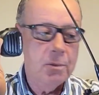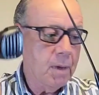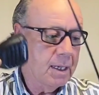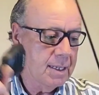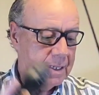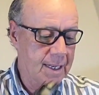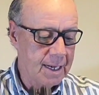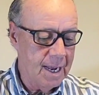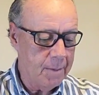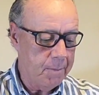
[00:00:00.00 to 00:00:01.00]
my
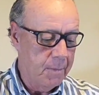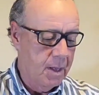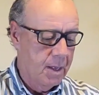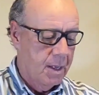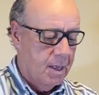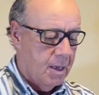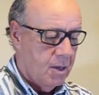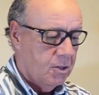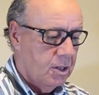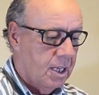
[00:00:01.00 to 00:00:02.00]
setup
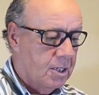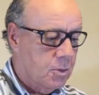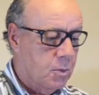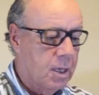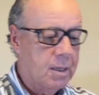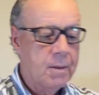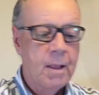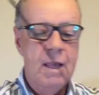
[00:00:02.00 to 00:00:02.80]
on this one,